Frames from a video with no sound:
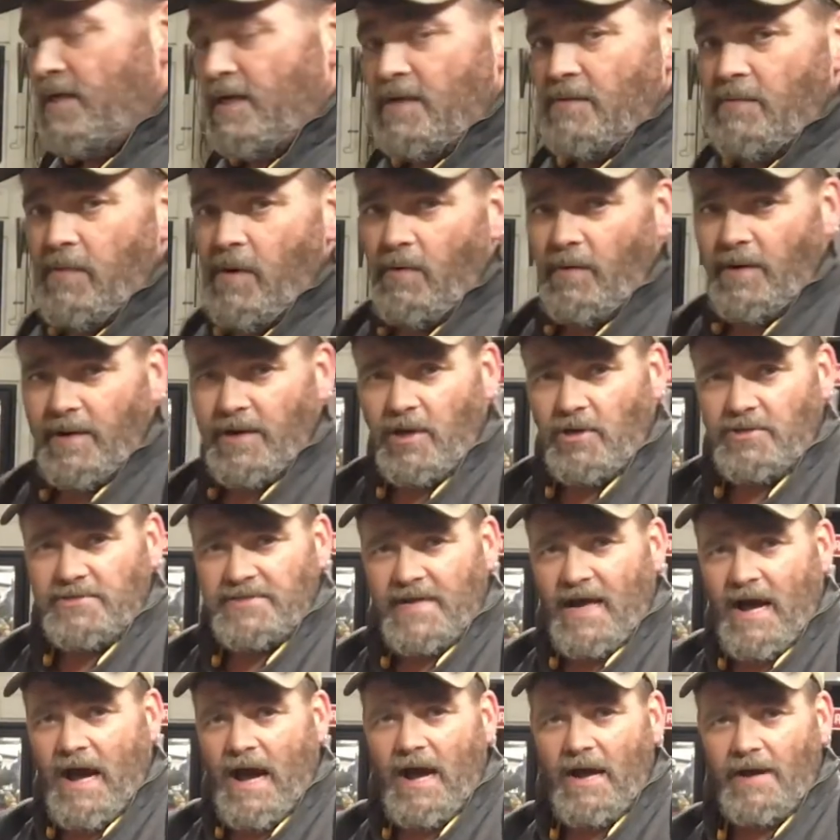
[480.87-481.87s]
But when it goes to
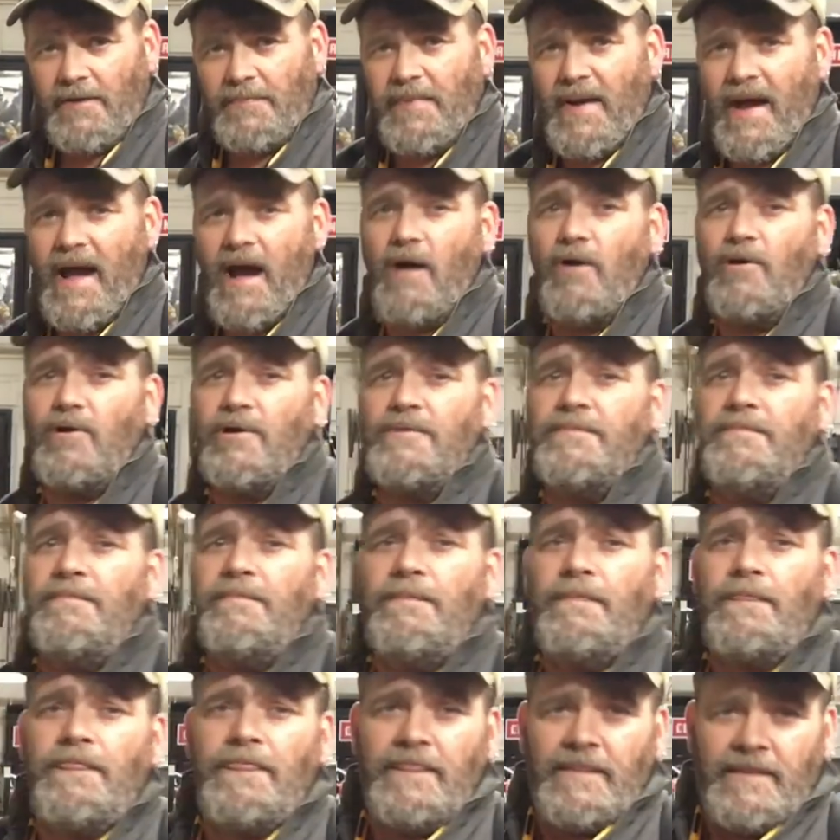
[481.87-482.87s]
higher power,
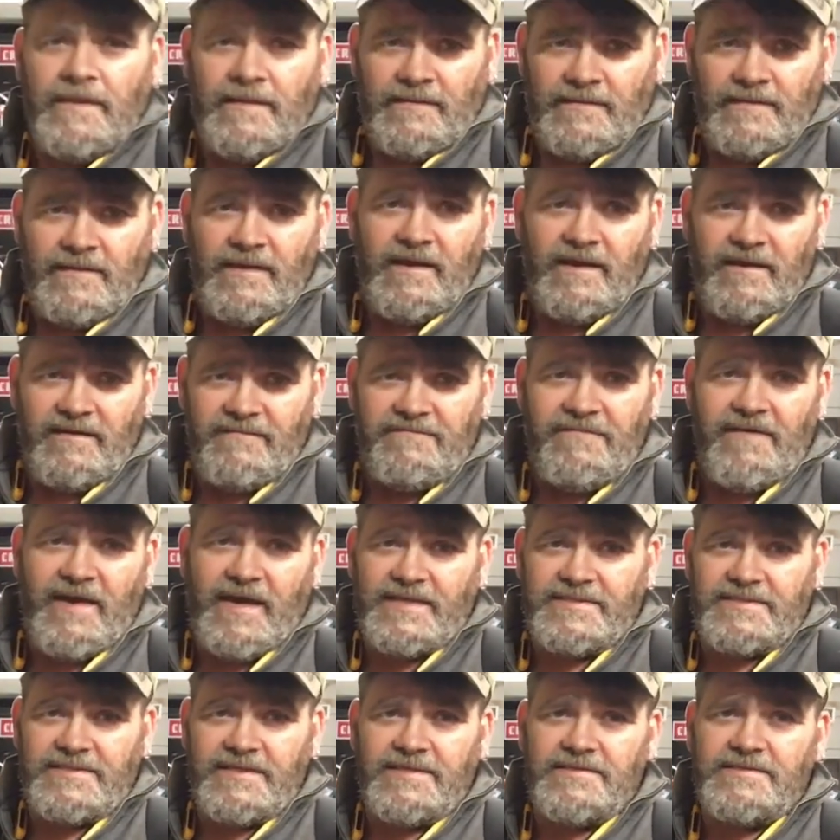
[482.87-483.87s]
it
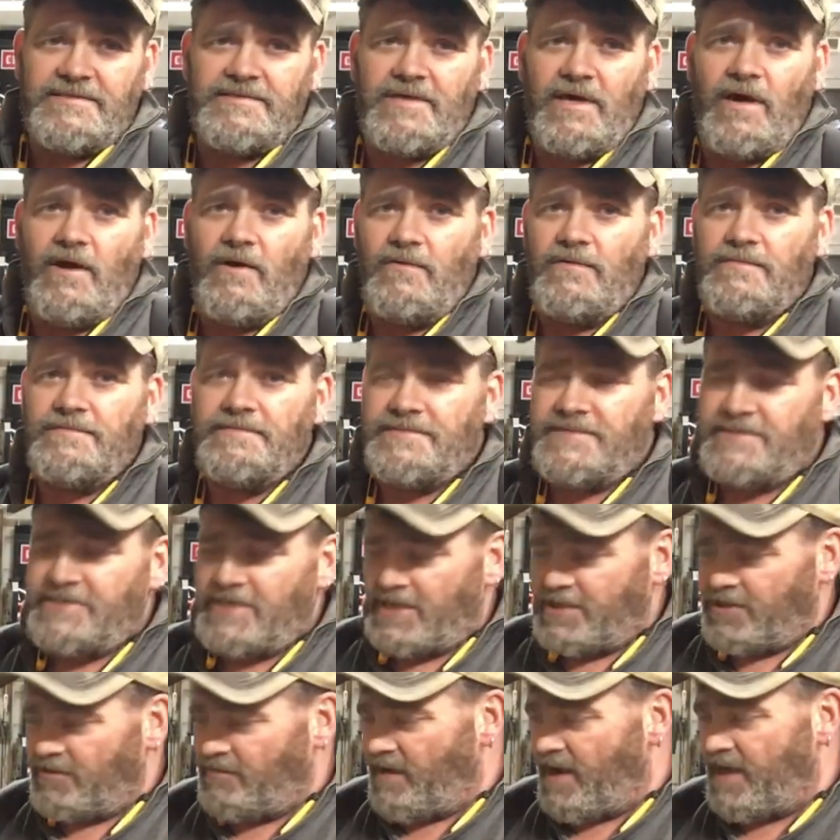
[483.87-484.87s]
affects it. So
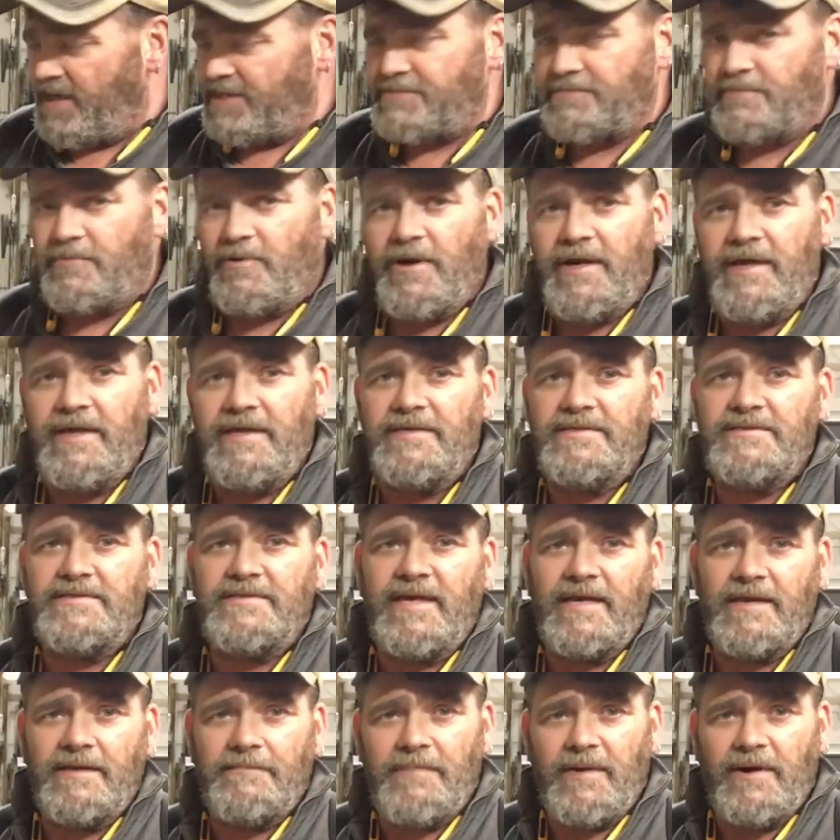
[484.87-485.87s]
check your rake springs,
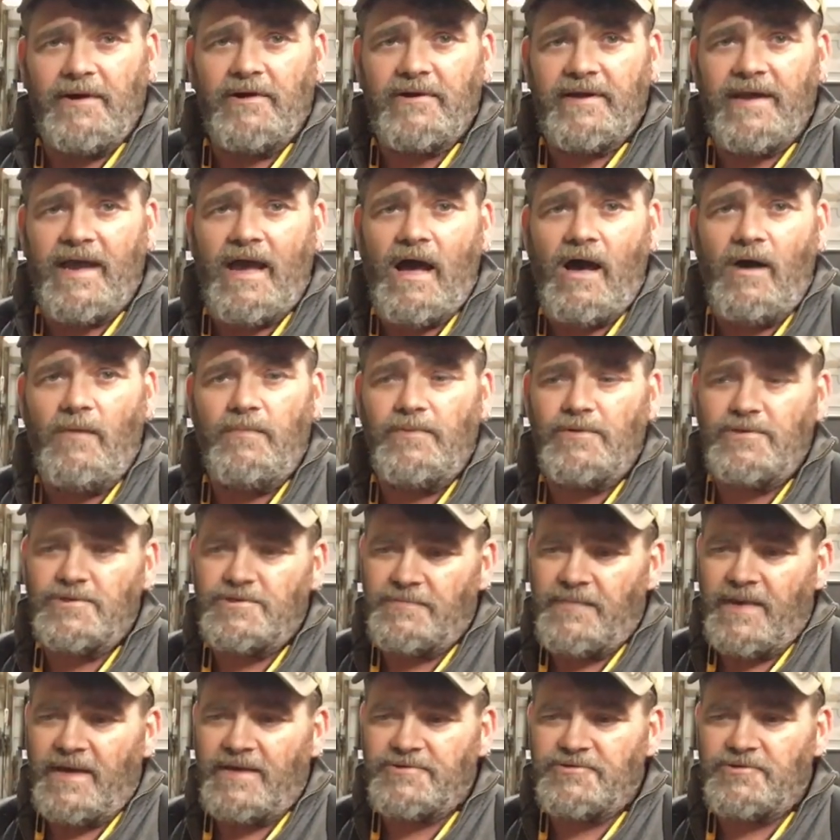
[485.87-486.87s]
get a pair of calipers,
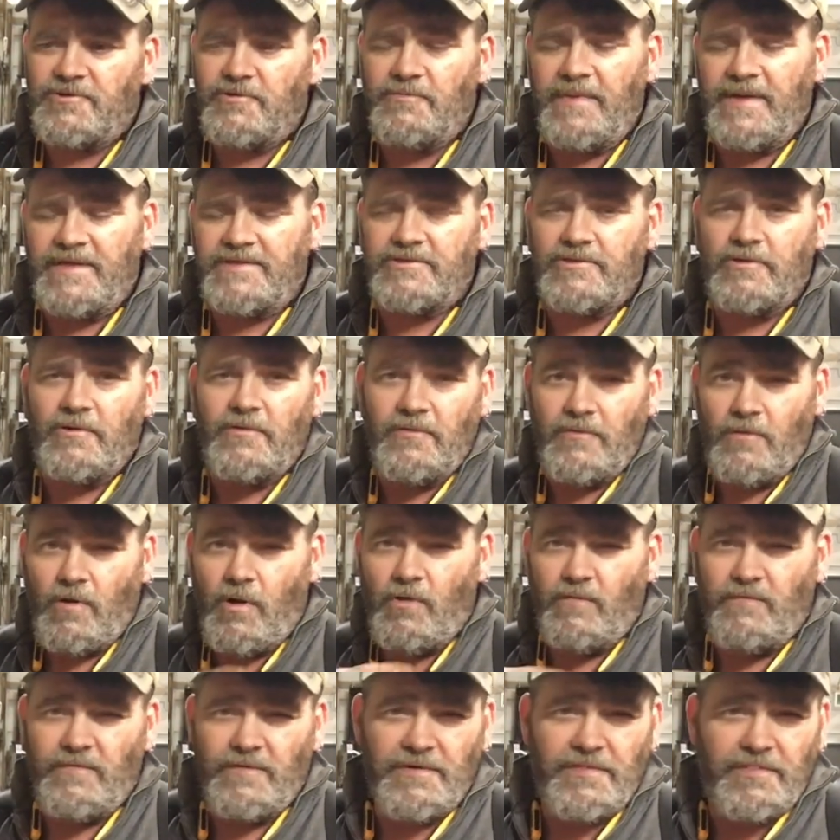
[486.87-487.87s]
measure them, make sure they're
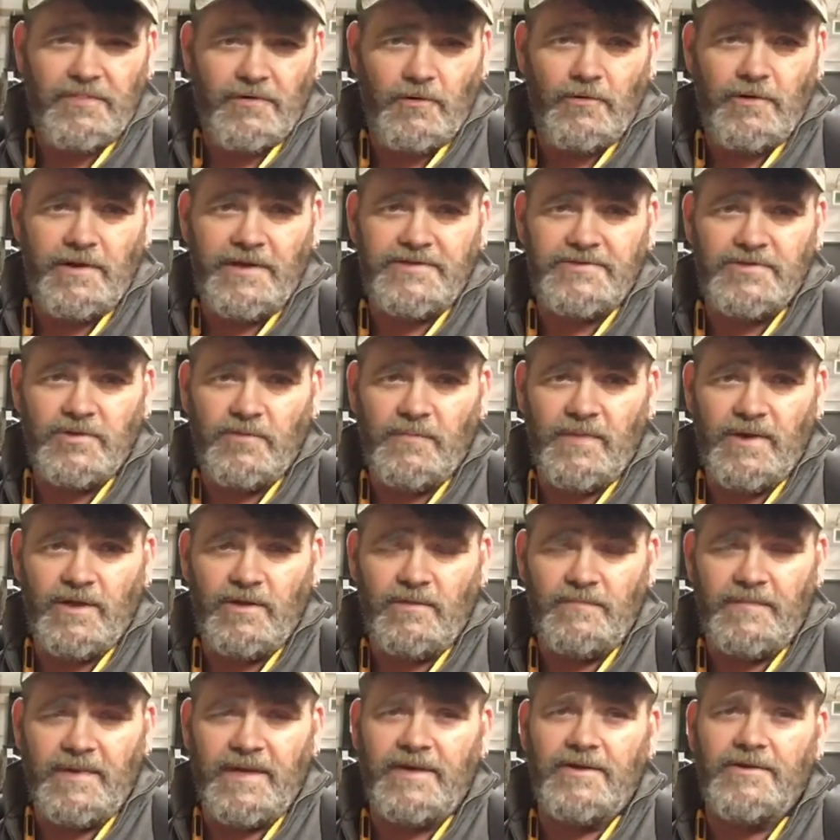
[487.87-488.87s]
over 32
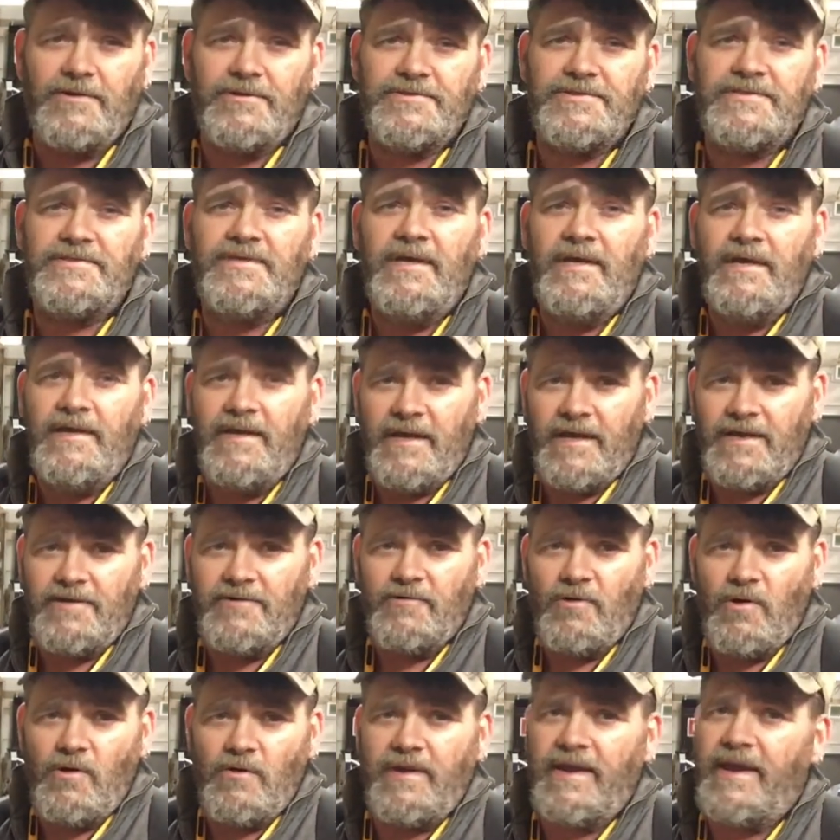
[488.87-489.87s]
millimeters, and
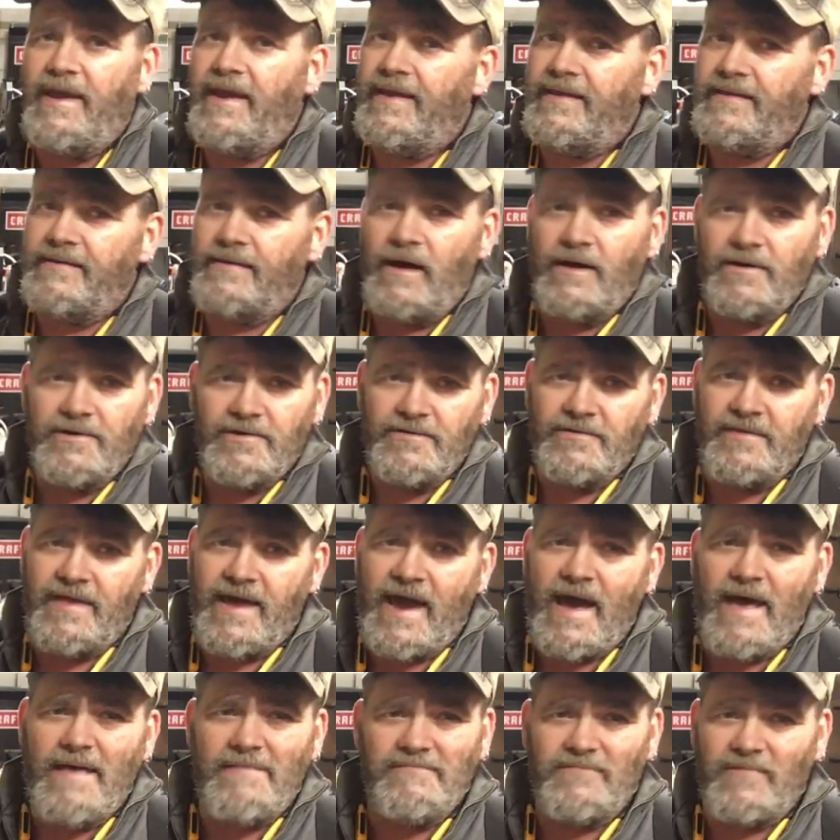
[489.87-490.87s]
you're okay. Under
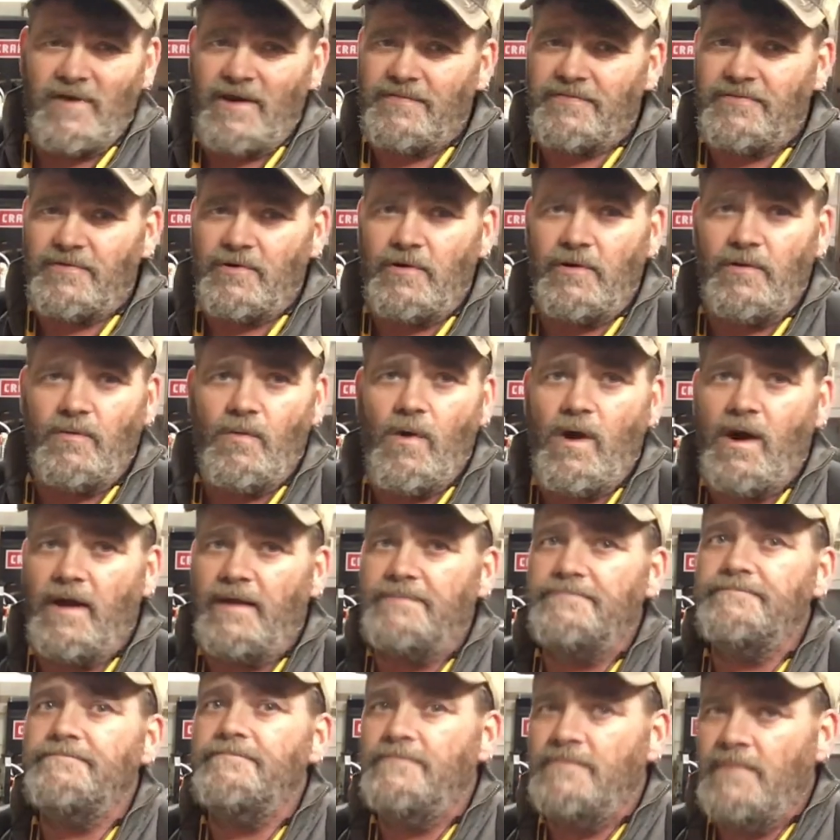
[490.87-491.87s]
that, around
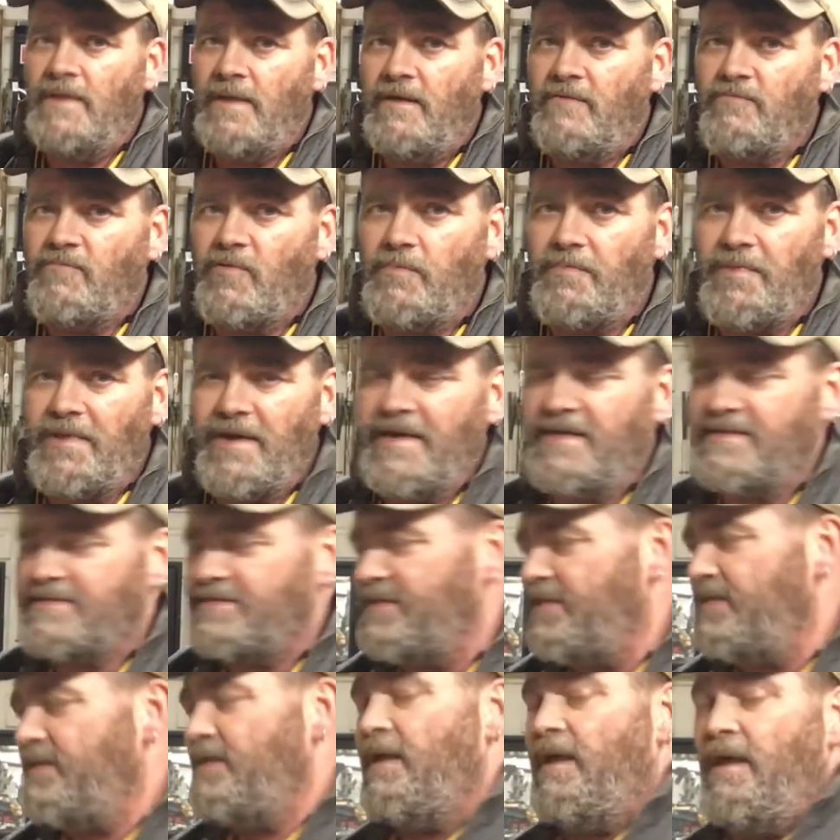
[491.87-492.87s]
31, replace
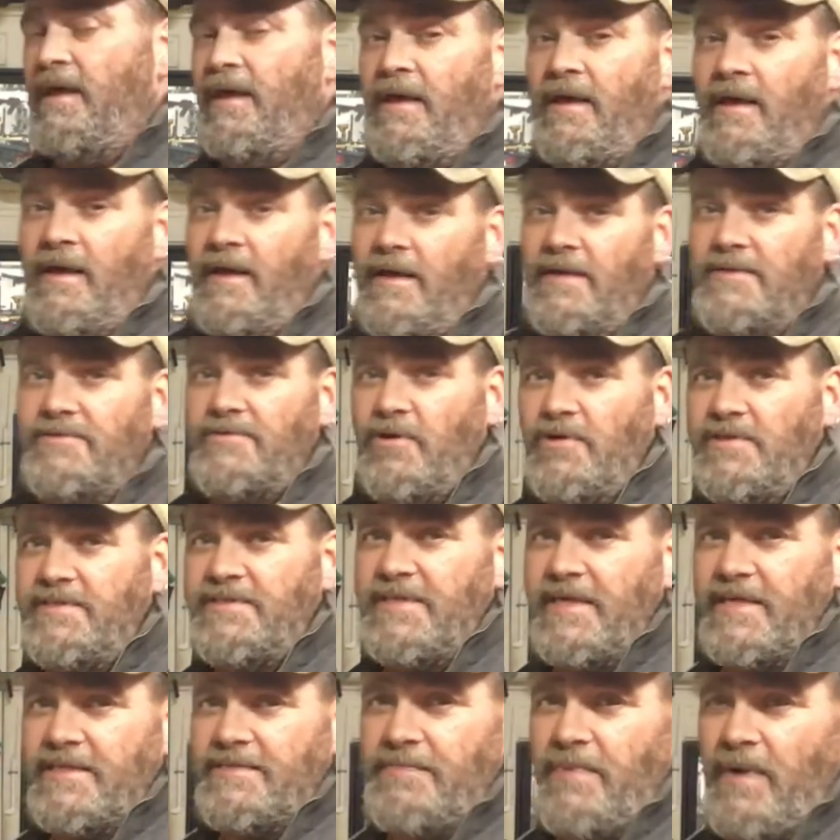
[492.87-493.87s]
it. It's only
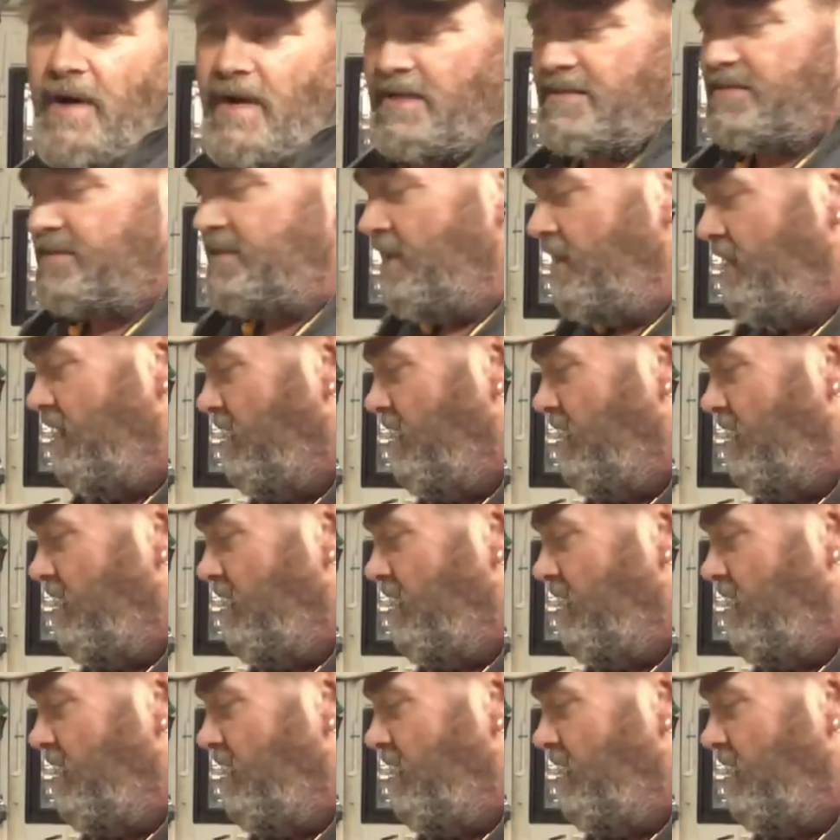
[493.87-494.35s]
six bucks.